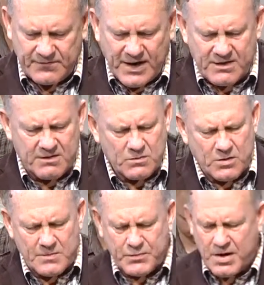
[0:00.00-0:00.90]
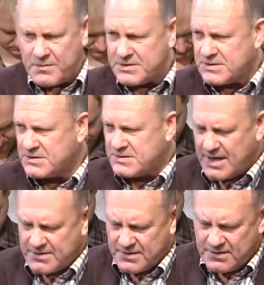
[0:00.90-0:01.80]
Father, your word promises
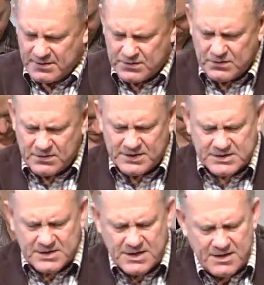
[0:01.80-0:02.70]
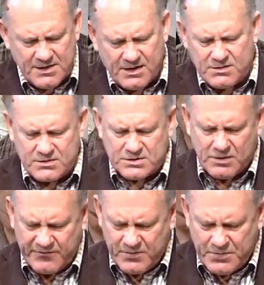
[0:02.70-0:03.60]
that the Lord is near those
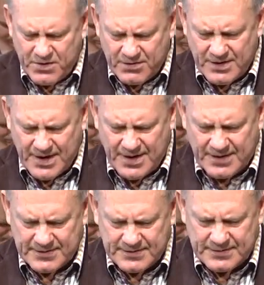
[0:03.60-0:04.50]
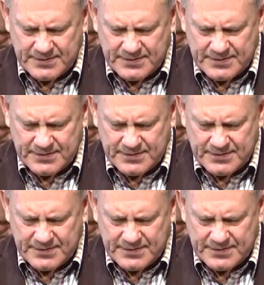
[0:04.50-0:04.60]
who have a broken heart